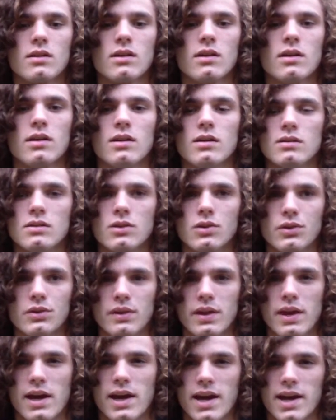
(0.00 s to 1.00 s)
learn
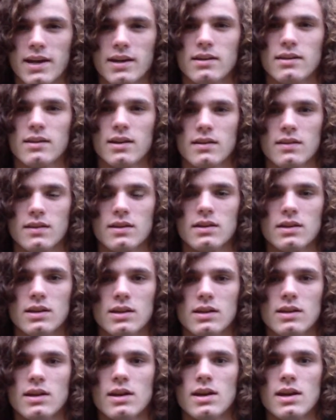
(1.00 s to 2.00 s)
the height that they
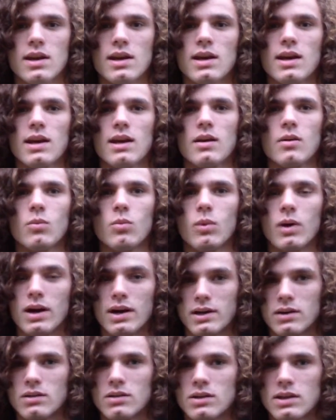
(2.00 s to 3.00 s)
need
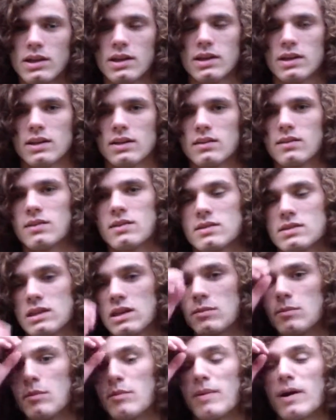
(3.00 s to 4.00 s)
while getting the
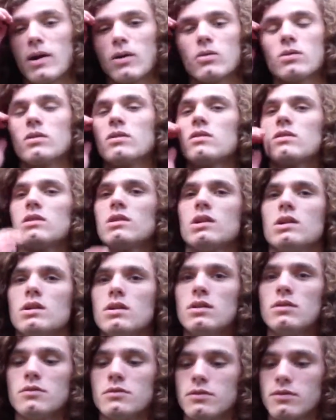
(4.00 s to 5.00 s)
same amount
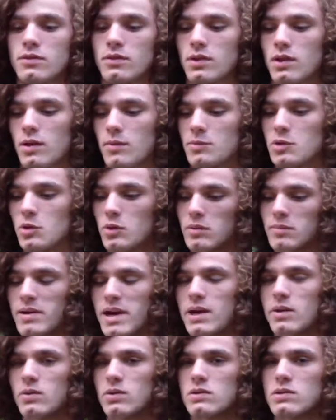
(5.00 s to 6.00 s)
of going
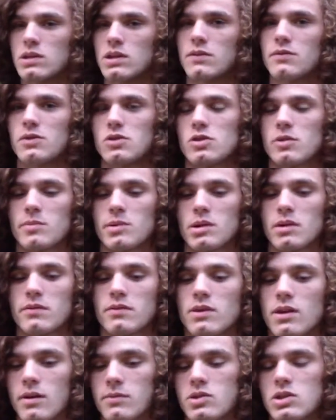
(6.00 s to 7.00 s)
backwards. Like if you're jumping off
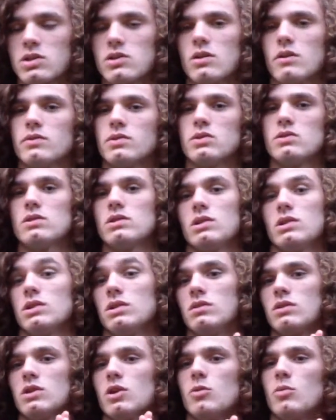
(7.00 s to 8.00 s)
an object, you obviously need
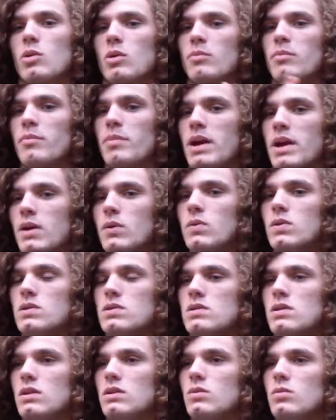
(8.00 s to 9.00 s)
to go more backwards
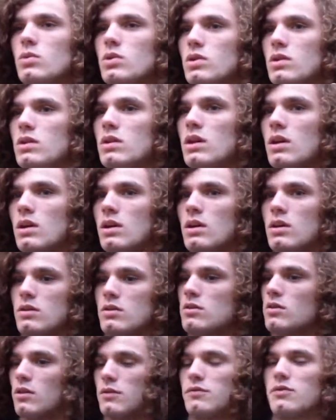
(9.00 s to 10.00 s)
than you would
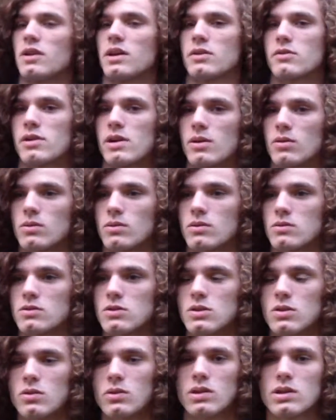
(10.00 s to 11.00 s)
on flat ground, so
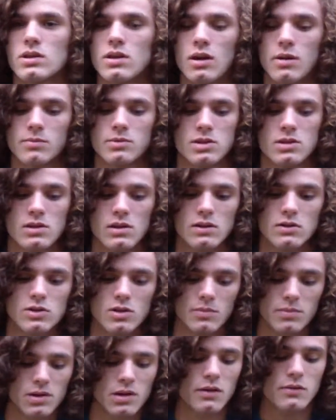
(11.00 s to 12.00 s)
you don't hit the object that you're
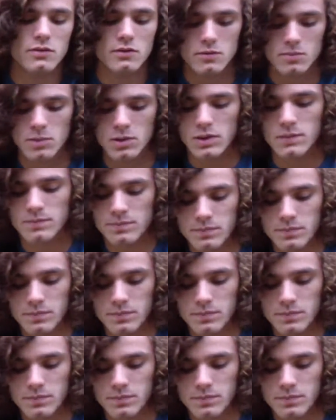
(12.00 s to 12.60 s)
jumping off of. But